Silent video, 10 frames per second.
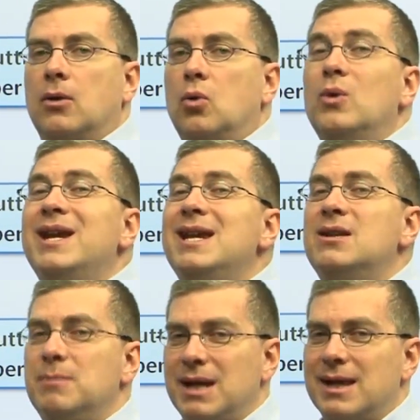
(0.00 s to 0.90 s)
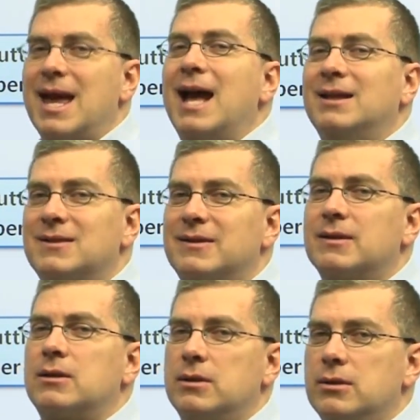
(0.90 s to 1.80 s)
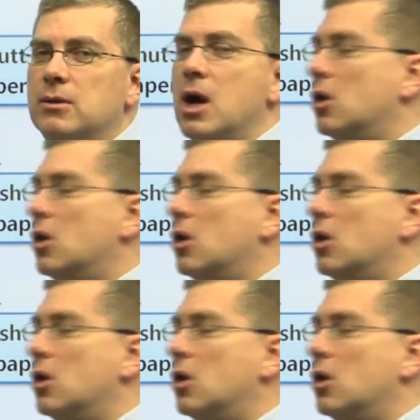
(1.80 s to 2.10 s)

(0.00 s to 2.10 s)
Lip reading: Read me. That's the clue.